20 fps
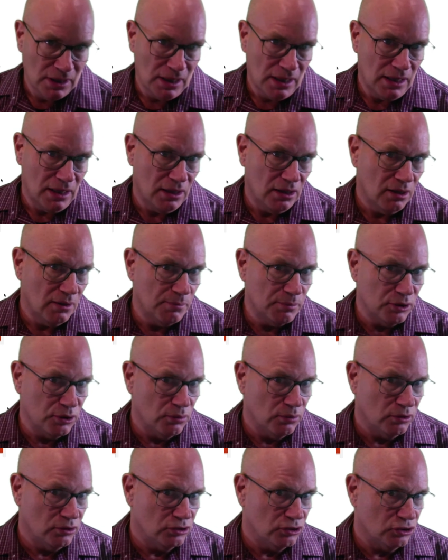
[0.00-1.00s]
I hope you
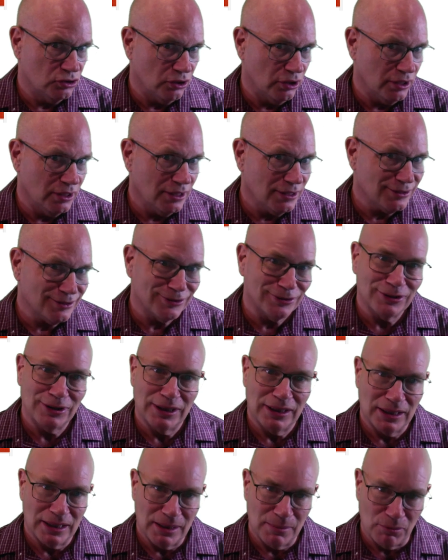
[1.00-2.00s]
will join us,
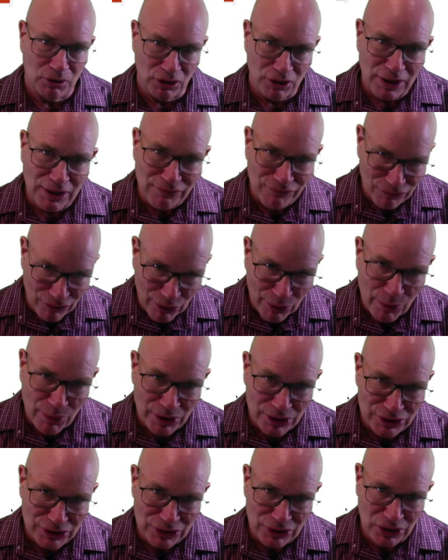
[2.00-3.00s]
and I'm looking
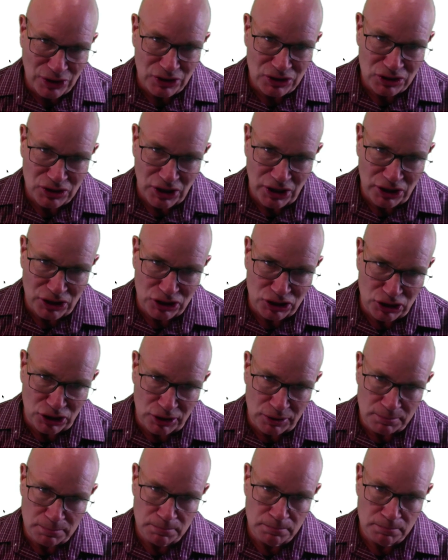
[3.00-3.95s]
forward to this lecture.